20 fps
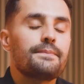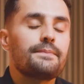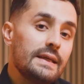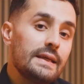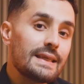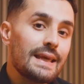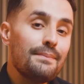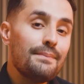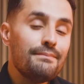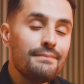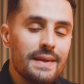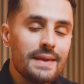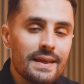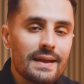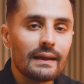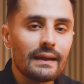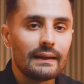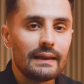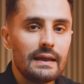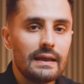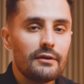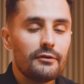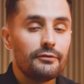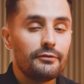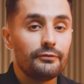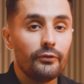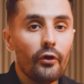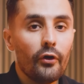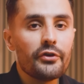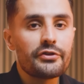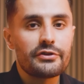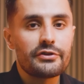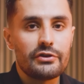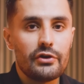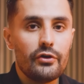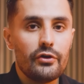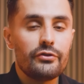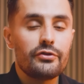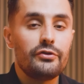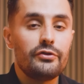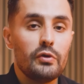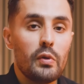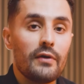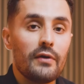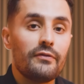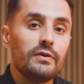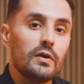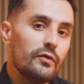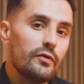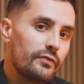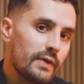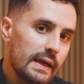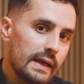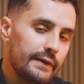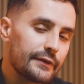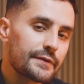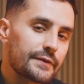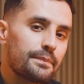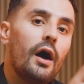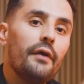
This immediately forces you to do a few things.